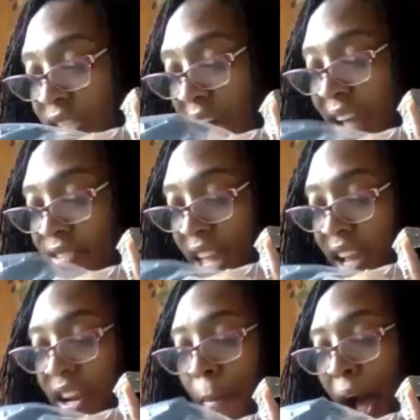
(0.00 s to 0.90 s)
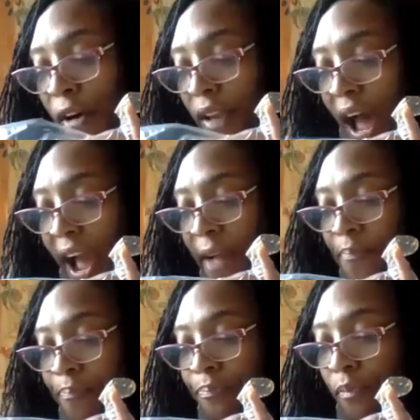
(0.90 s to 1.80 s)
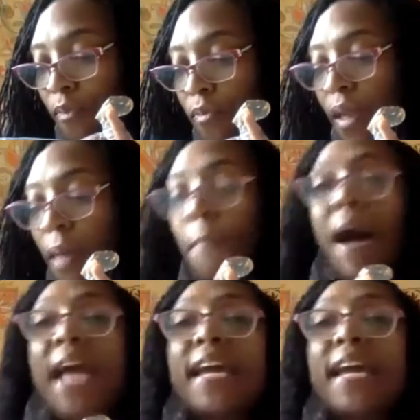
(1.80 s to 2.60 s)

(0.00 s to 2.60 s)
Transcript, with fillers: like thinking about like my